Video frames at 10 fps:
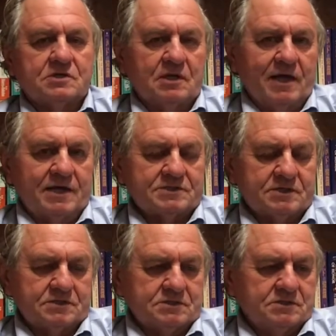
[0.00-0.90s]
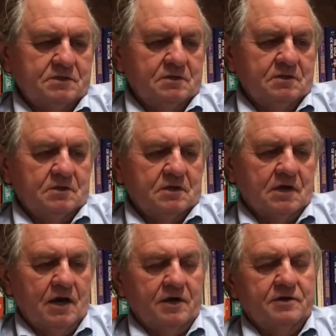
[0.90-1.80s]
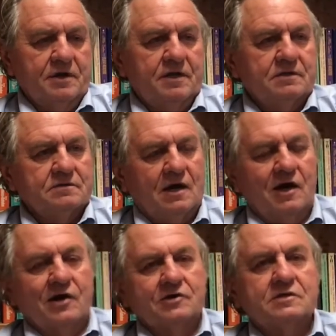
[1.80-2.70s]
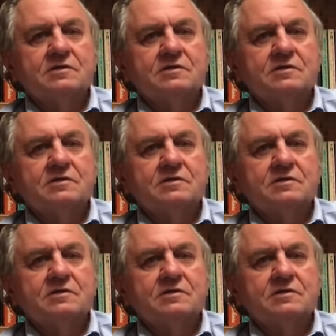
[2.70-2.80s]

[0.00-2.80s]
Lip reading: classics, gardening, art,